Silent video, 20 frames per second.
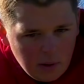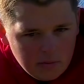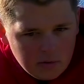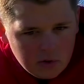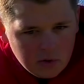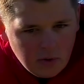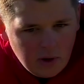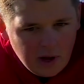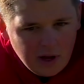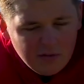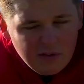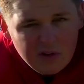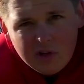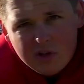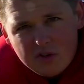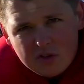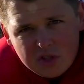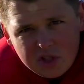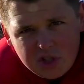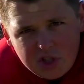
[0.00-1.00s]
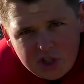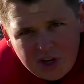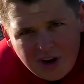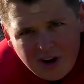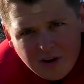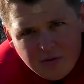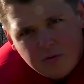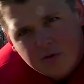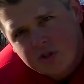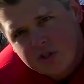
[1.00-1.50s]
up to, I have a Lucid
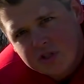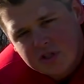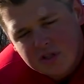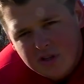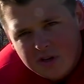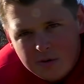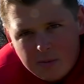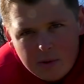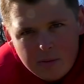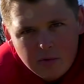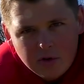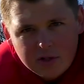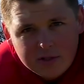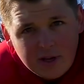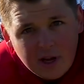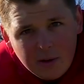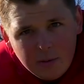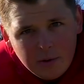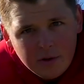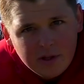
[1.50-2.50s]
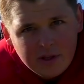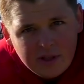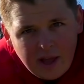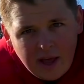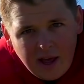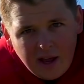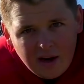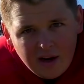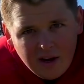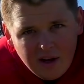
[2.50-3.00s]
Sheriff, which is a little bit more stable than
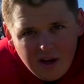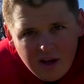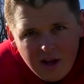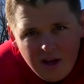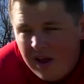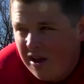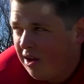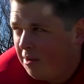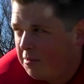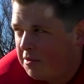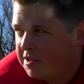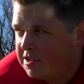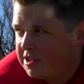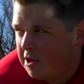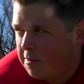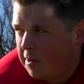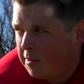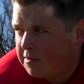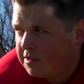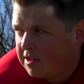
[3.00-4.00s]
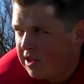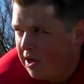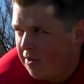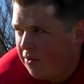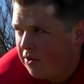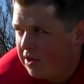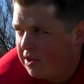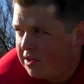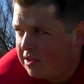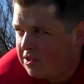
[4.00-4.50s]
that. I'm going to step up to that
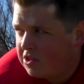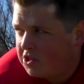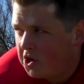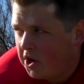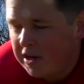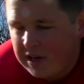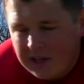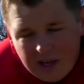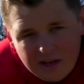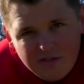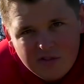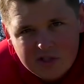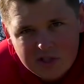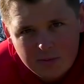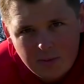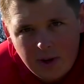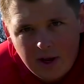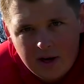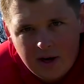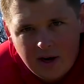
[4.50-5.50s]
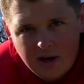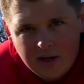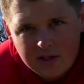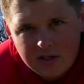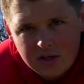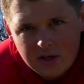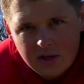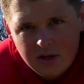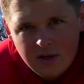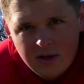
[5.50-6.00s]
one and and give it some
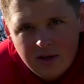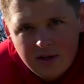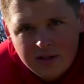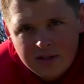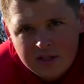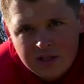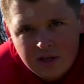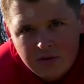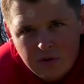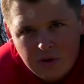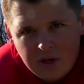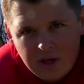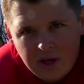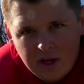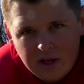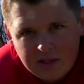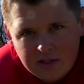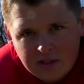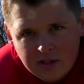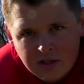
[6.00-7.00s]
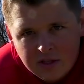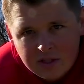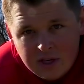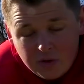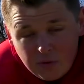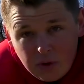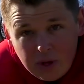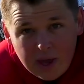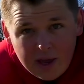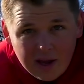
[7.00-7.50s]
anhyzer and see if we can't
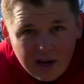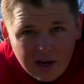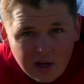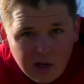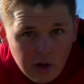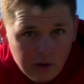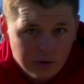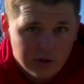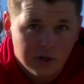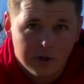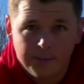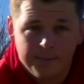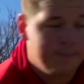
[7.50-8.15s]
get it closer.